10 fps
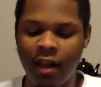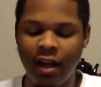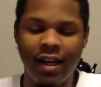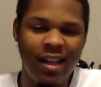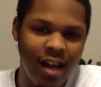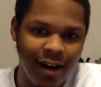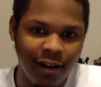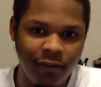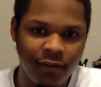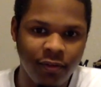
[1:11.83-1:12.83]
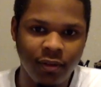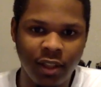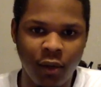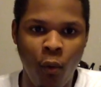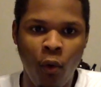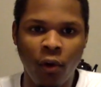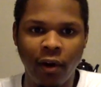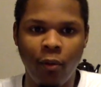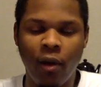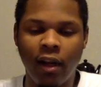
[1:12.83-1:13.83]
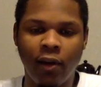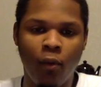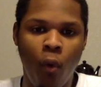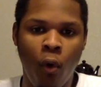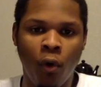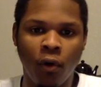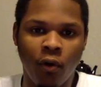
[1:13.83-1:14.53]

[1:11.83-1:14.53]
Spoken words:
enough to warrant winning an award